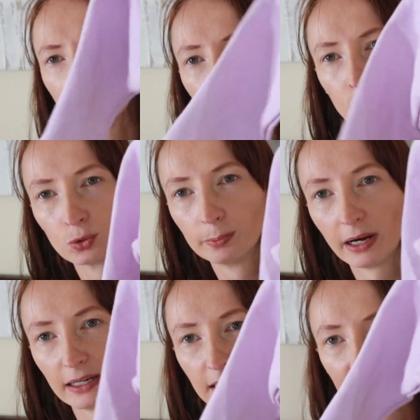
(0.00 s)
don't like to
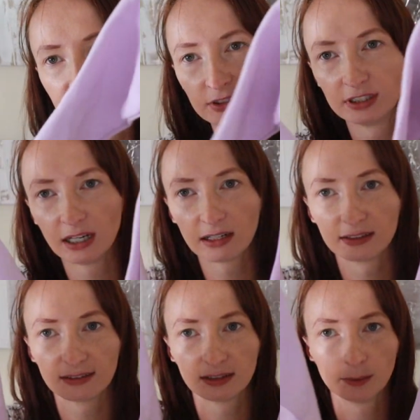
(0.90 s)
buy everything at
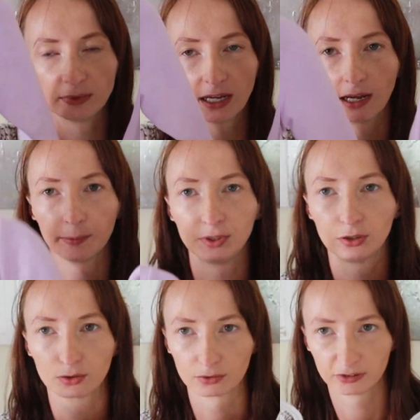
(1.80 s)
the same time,
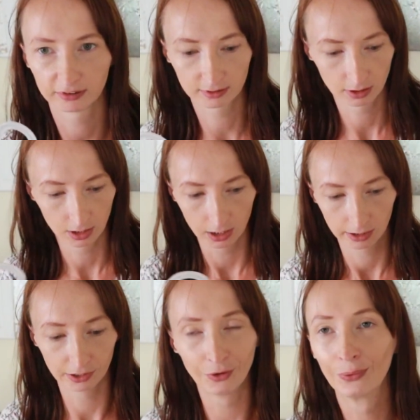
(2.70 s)
because
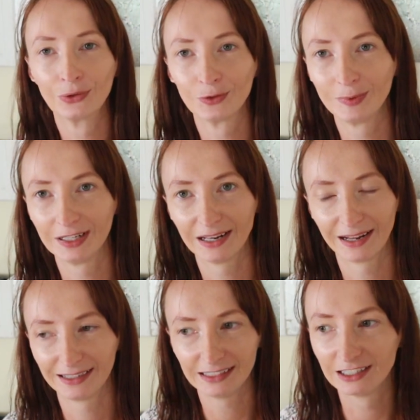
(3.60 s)
it will be
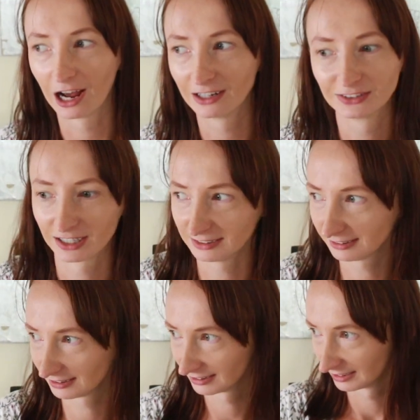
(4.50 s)
like in hundreds.